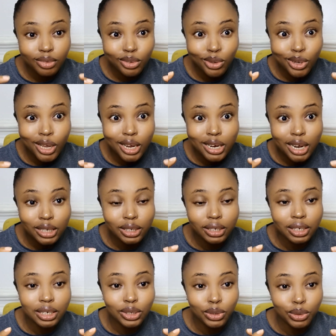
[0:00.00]
you can
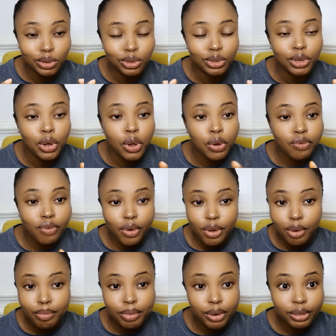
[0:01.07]
actually use for
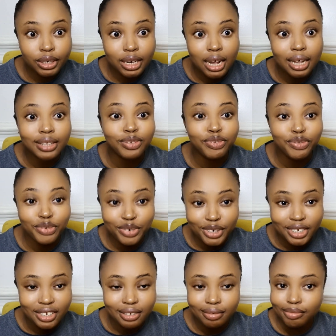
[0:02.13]
your podcast
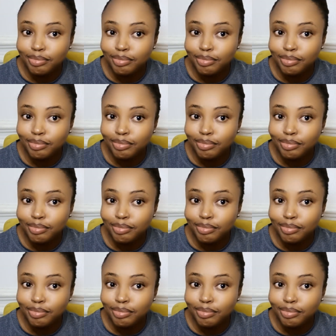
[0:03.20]
free.